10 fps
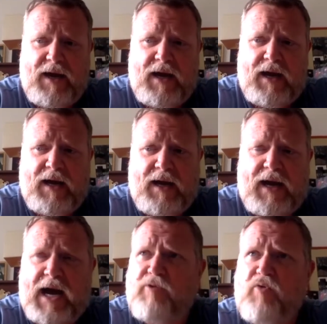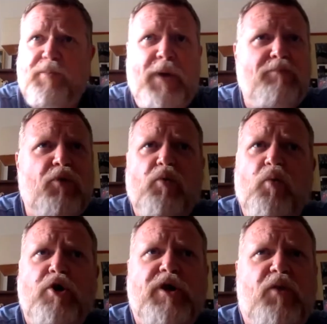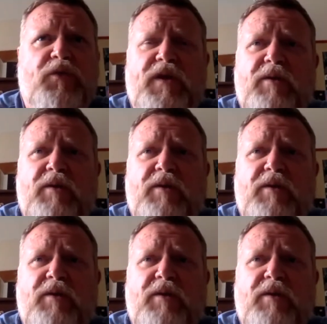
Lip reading: I remember working with